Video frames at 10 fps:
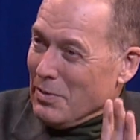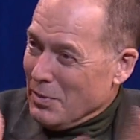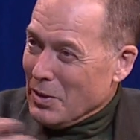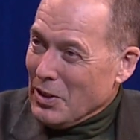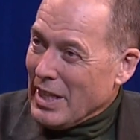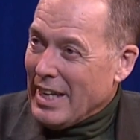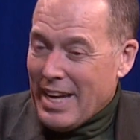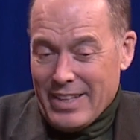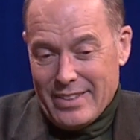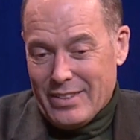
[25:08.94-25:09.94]
we're looking
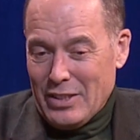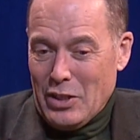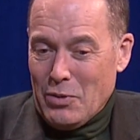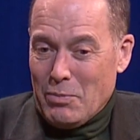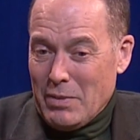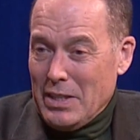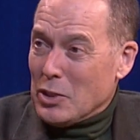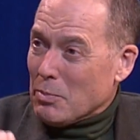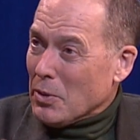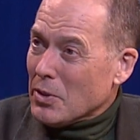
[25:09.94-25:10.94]
at,
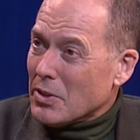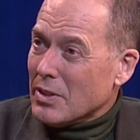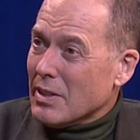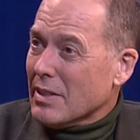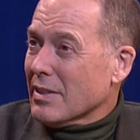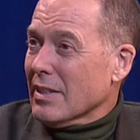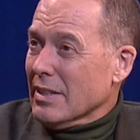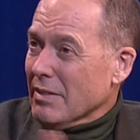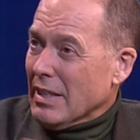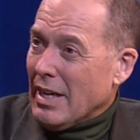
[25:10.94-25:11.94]
each person
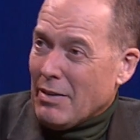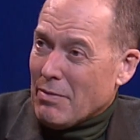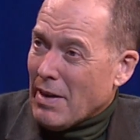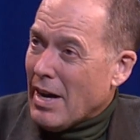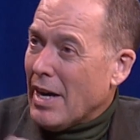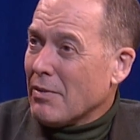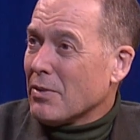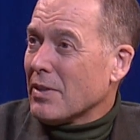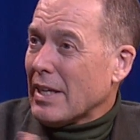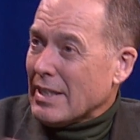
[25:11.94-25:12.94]
living on 5
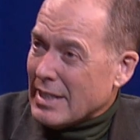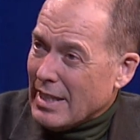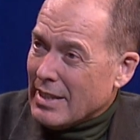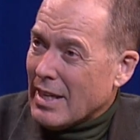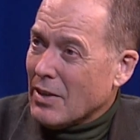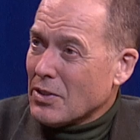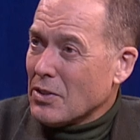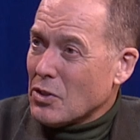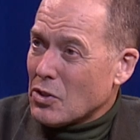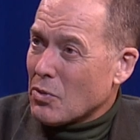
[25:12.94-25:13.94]
or
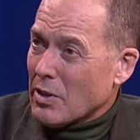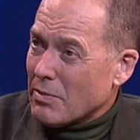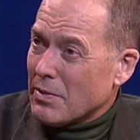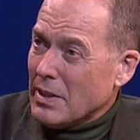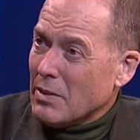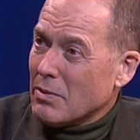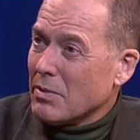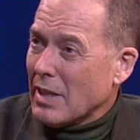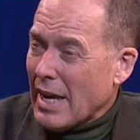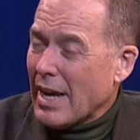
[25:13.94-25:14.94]
10,000 square feet of
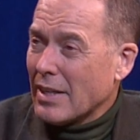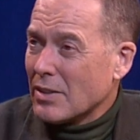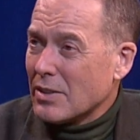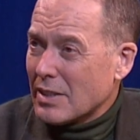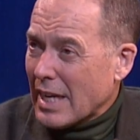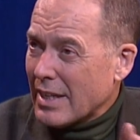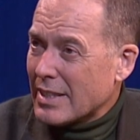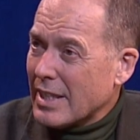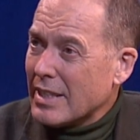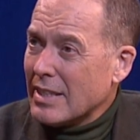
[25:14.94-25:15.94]
land, kind of
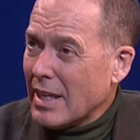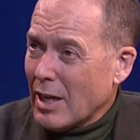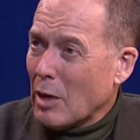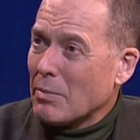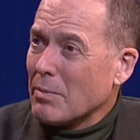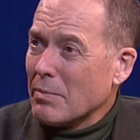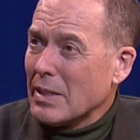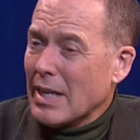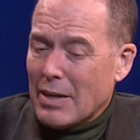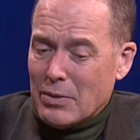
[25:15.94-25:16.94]
taking that up,
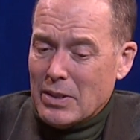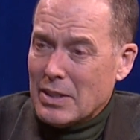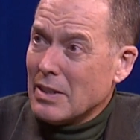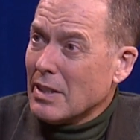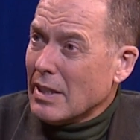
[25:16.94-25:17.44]
but not really